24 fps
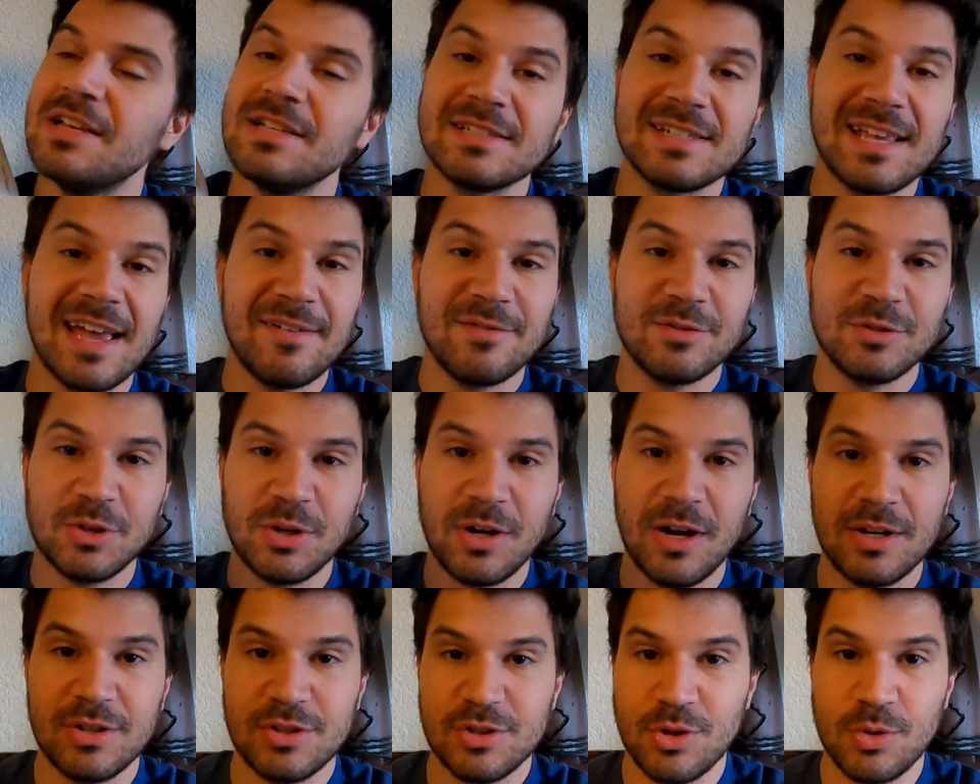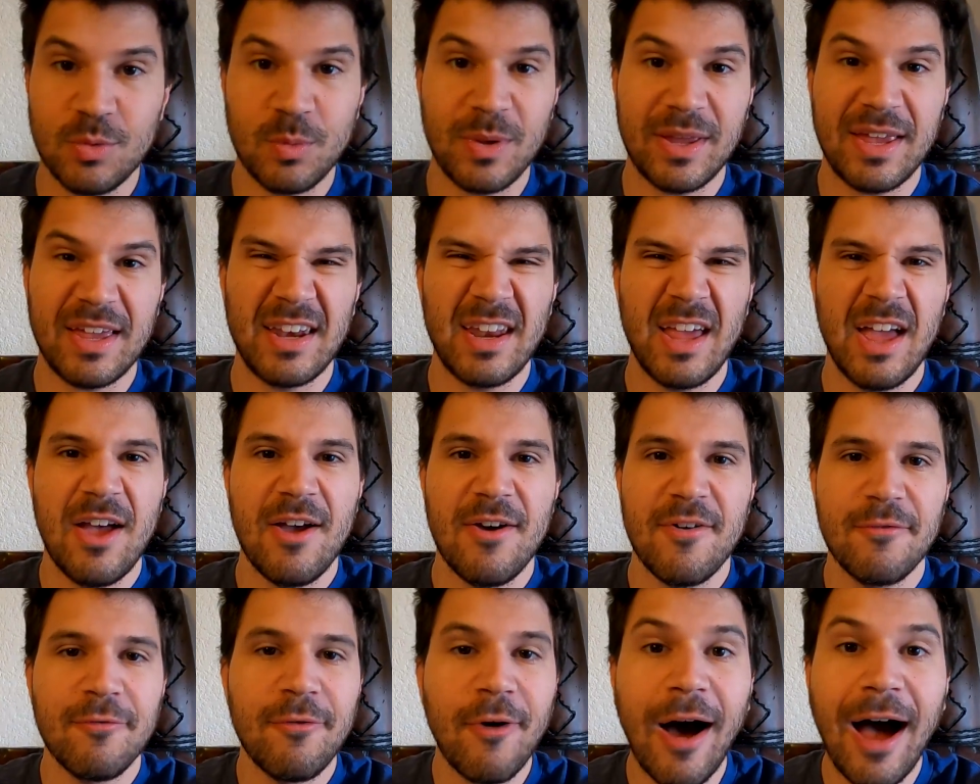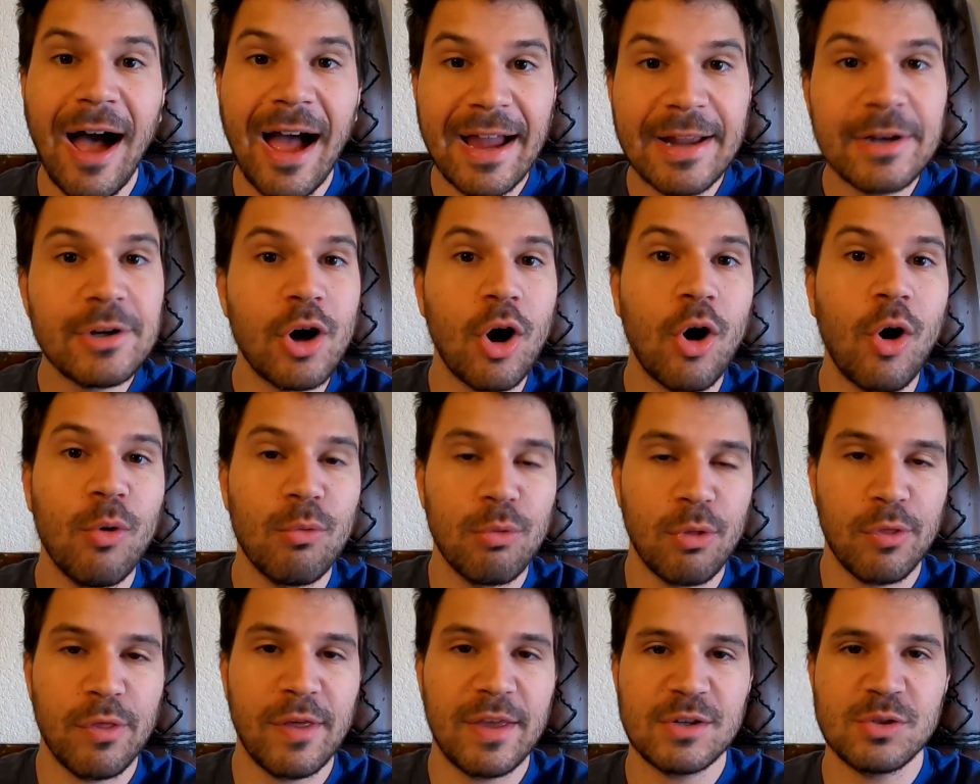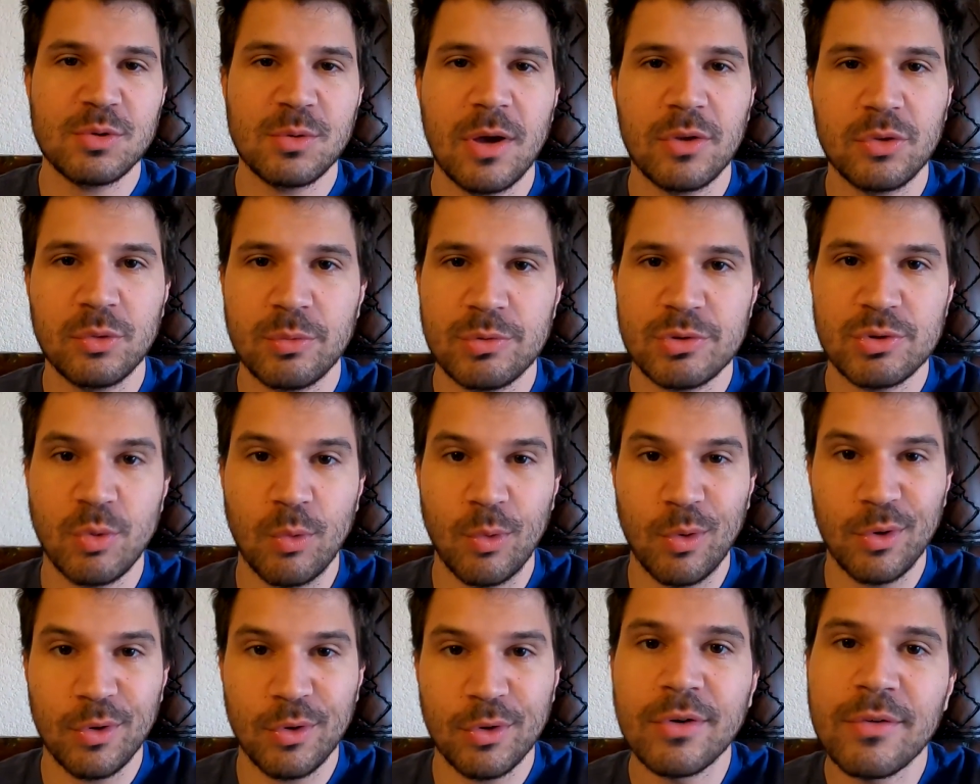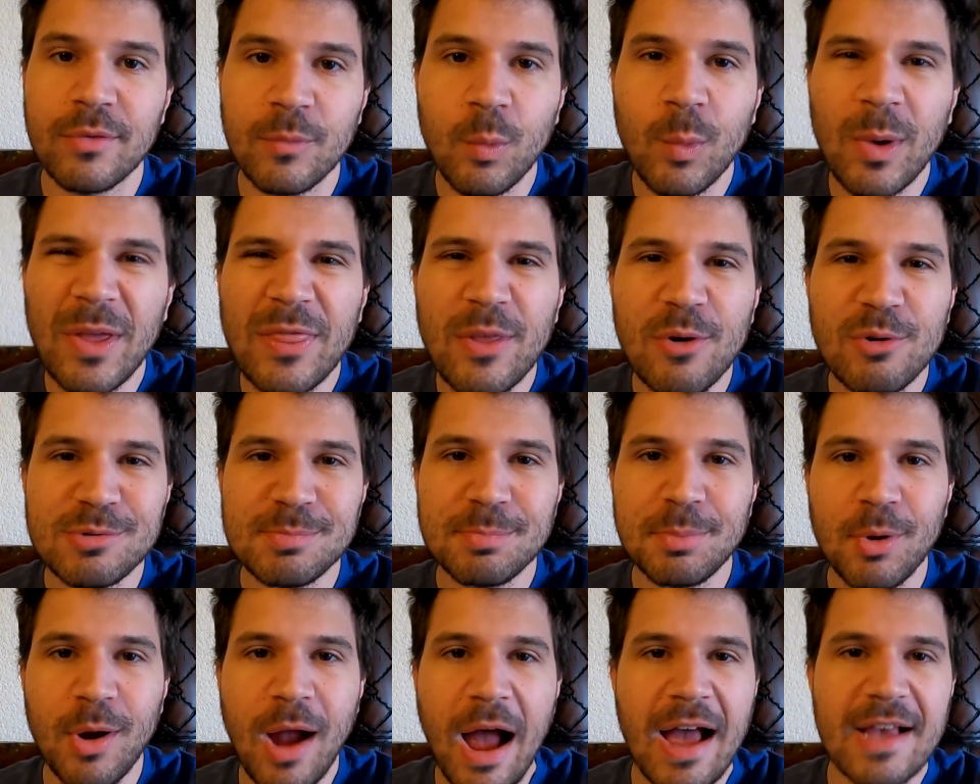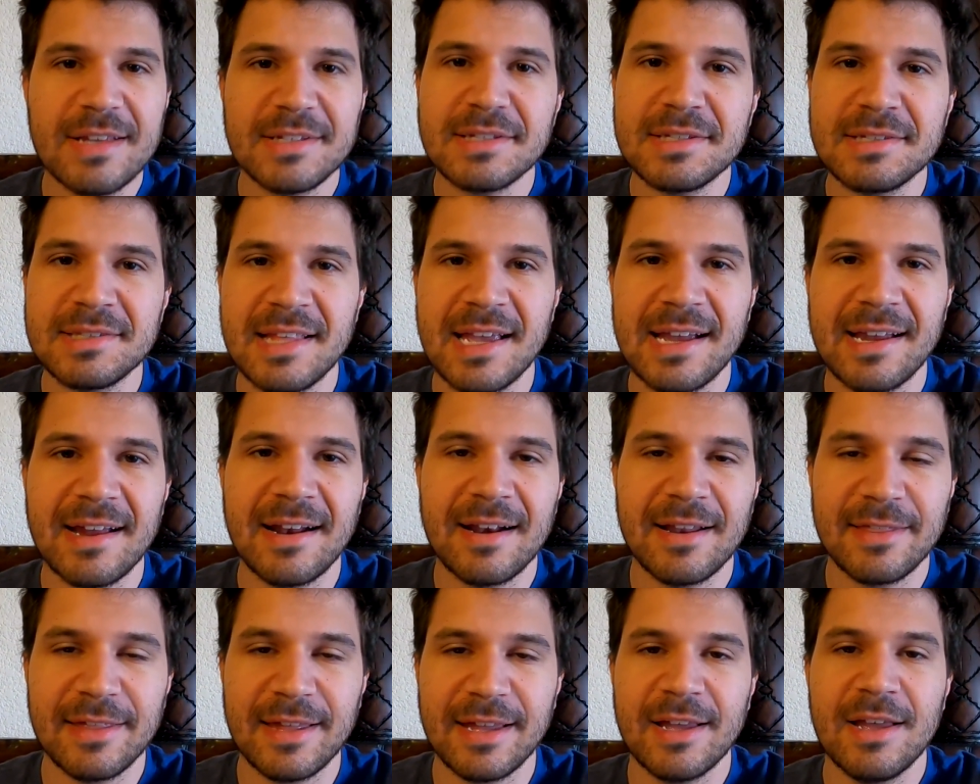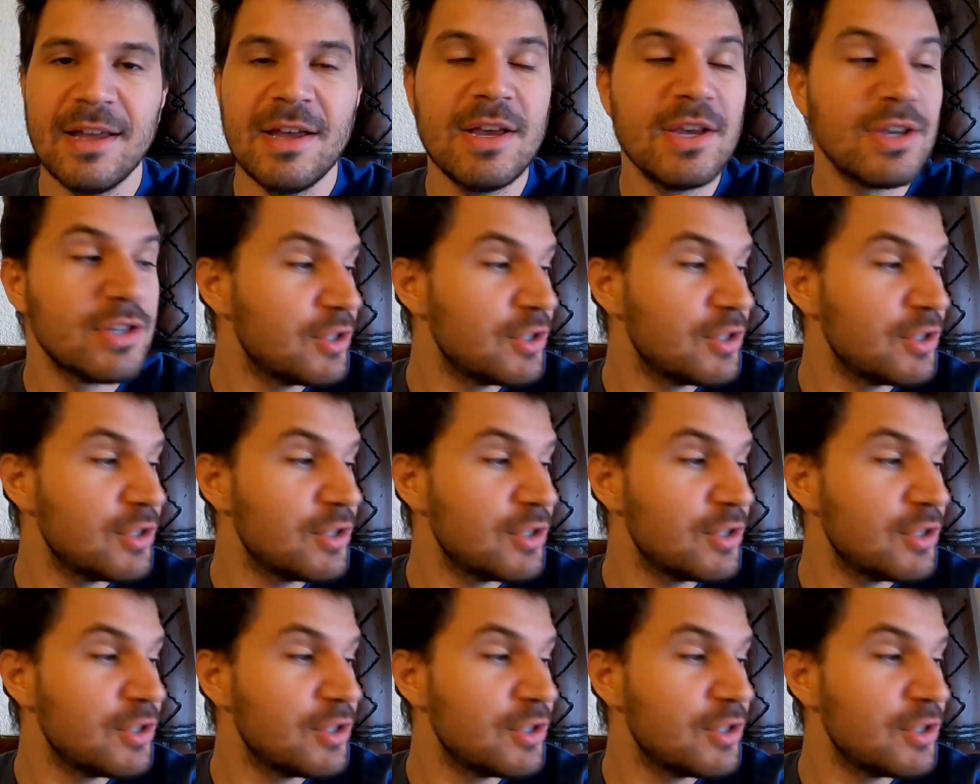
Scavenger hunt so that we can find all the things throughout the resort and win those prizes and that kind of thing.